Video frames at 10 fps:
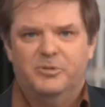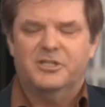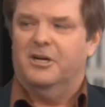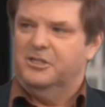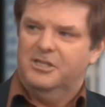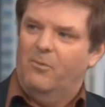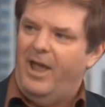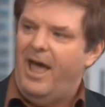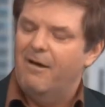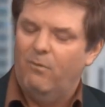discussions that
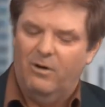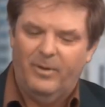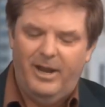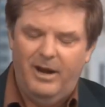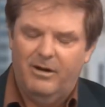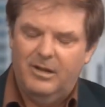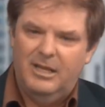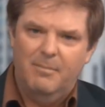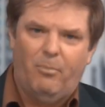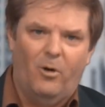we have while we're here,
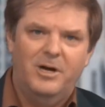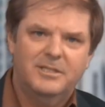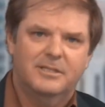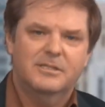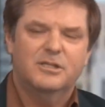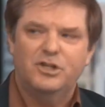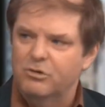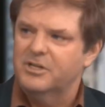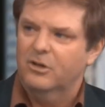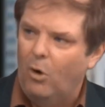the importance is
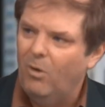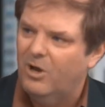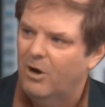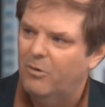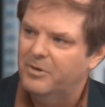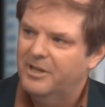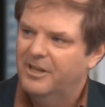using the whole code.